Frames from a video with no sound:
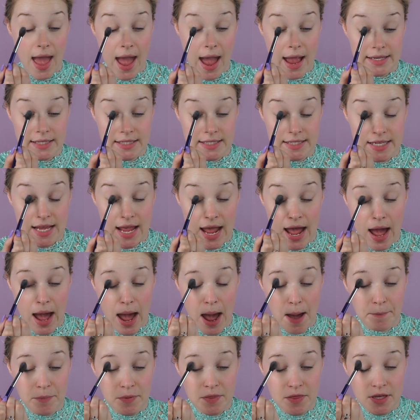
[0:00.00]
and
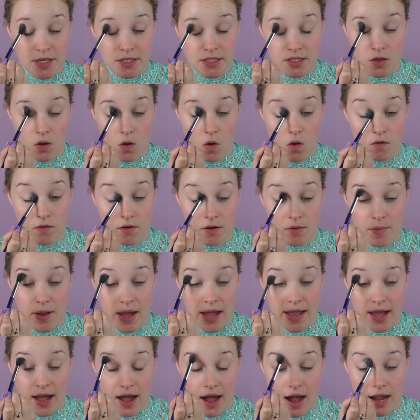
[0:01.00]
tap this over
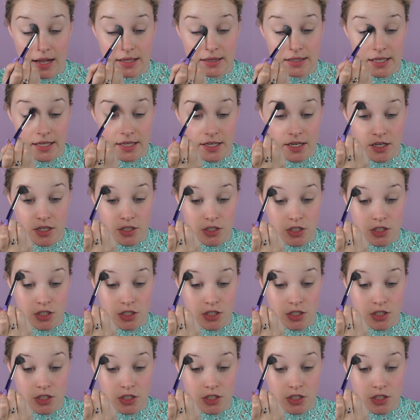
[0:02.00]
my eyelid